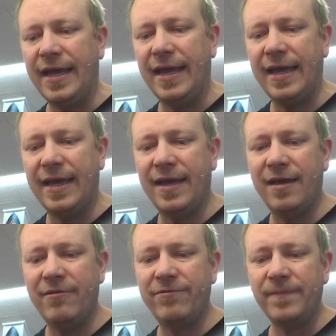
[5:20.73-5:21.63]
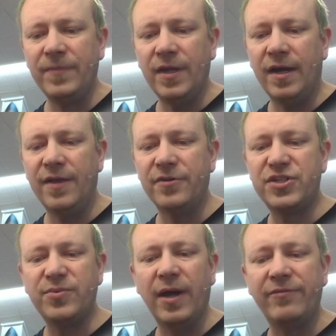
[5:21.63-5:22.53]
I have, uh,
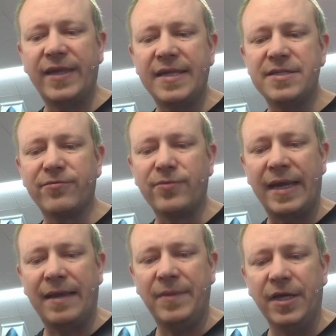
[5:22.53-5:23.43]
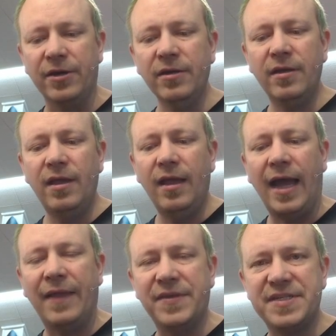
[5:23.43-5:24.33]
there's 12 gigs of RAM here
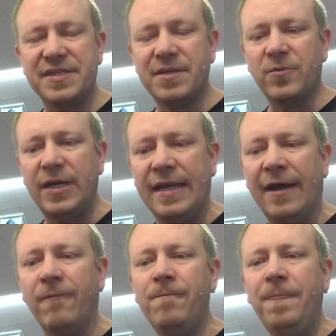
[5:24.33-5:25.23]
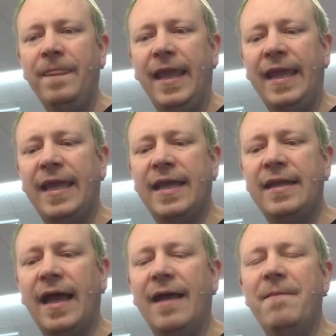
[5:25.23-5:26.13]
on the system right now.
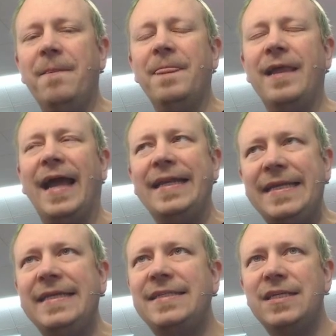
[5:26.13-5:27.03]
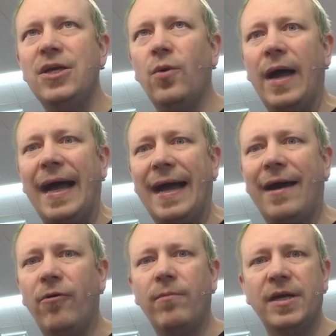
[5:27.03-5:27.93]
And I need to know
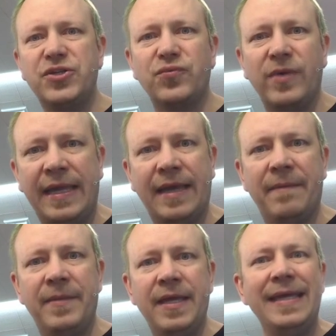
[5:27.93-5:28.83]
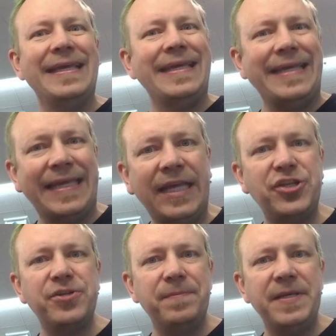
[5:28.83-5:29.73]
how much RAM
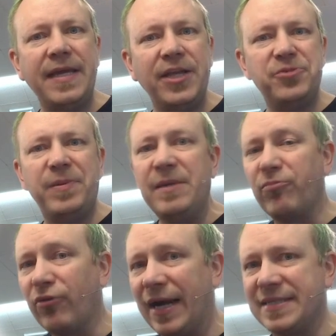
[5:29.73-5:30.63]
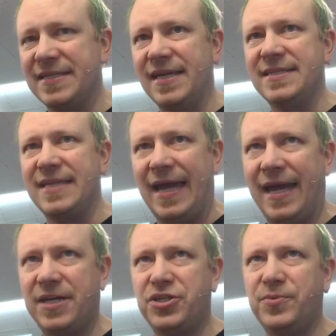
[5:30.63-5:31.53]
each PHP process
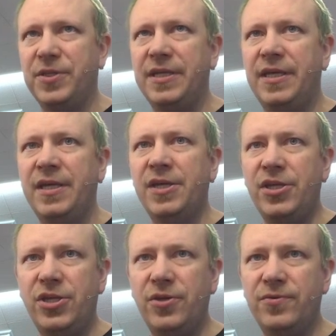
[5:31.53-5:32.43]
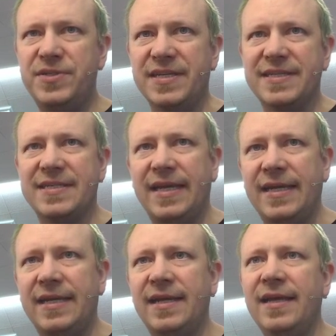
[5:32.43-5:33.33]
actually uses.
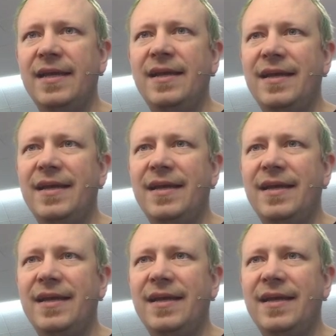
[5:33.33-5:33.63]
And